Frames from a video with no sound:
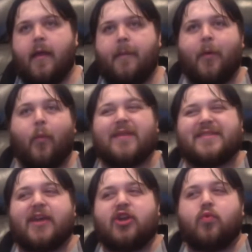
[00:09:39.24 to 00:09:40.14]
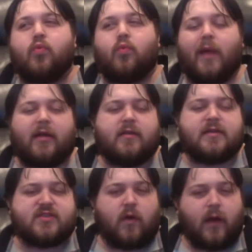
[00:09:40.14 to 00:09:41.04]
But once I knew where the
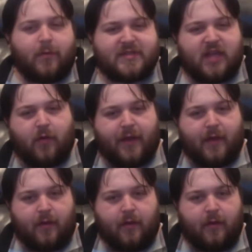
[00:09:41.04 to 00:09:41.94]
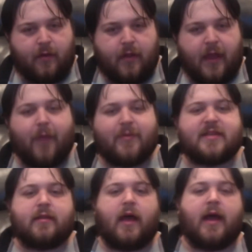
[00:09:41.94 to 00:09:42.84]
story was going, it was a
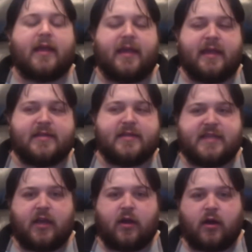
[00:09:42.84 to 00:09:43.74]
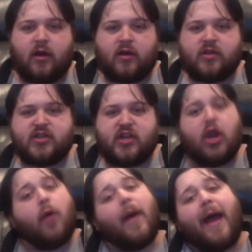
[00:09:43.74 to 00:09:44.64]
lot easier
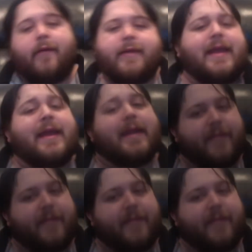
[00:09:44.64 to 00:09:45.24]
to know how to get it